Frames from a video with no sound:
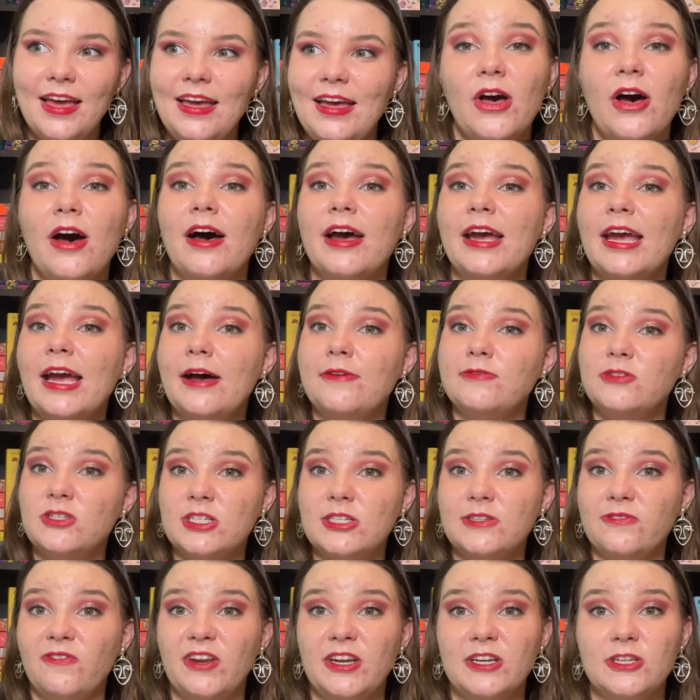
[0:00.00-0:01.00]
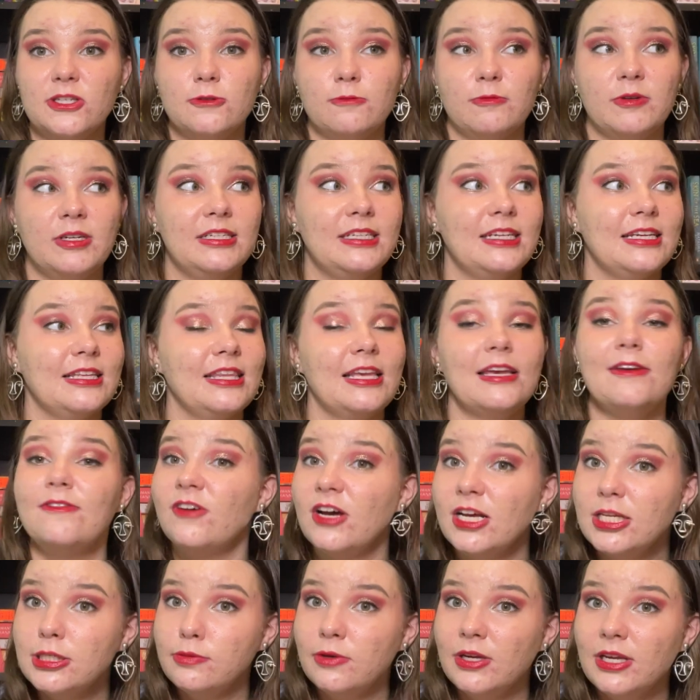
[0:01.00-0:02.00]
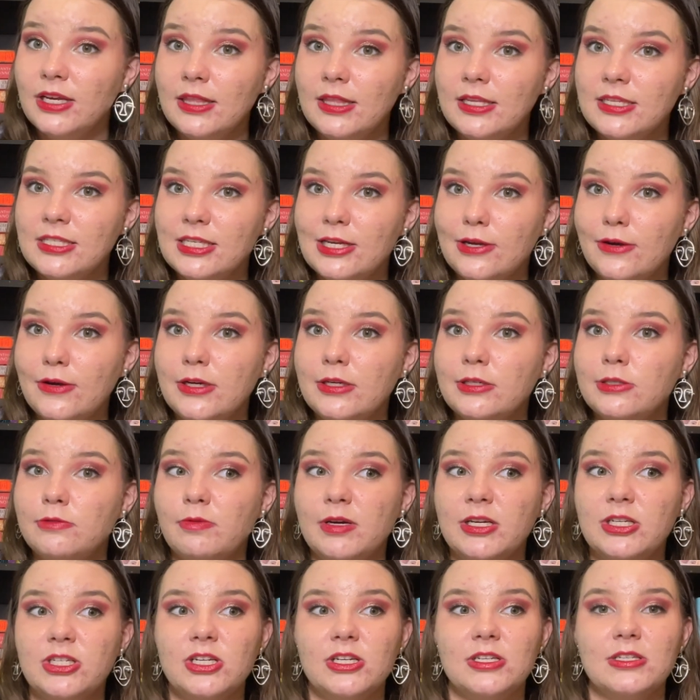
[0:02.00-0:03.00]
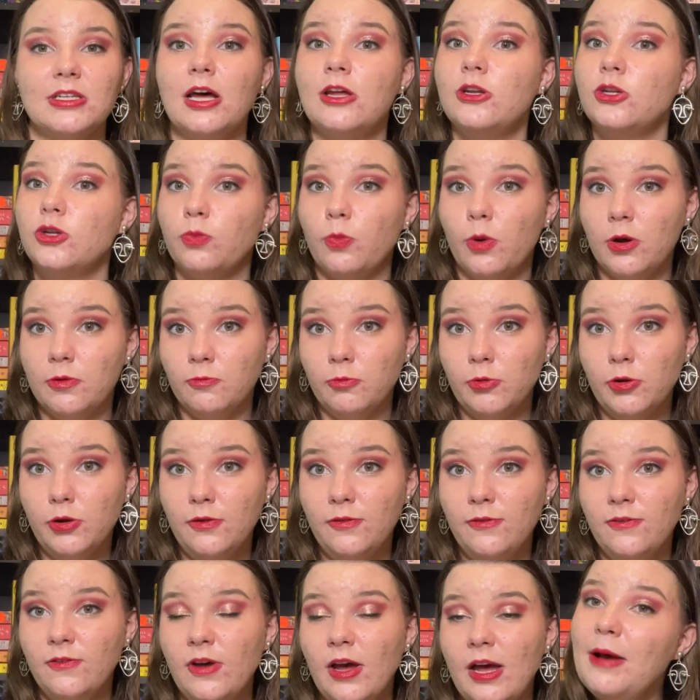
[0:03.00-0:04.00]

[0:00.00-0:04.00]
I have just finished reading the first book in the series, which is Under One Roof,